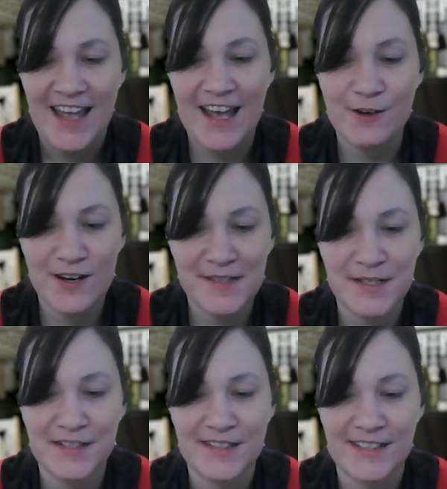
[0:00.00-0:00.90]

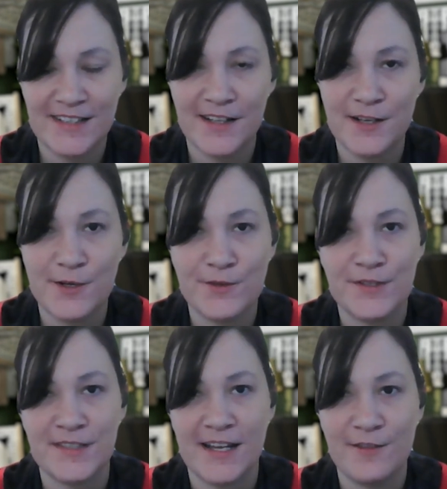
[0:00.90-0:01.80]
interesting to see that none of
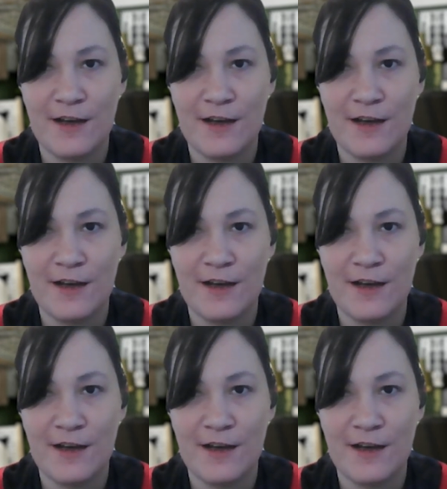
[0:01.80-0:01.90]
the state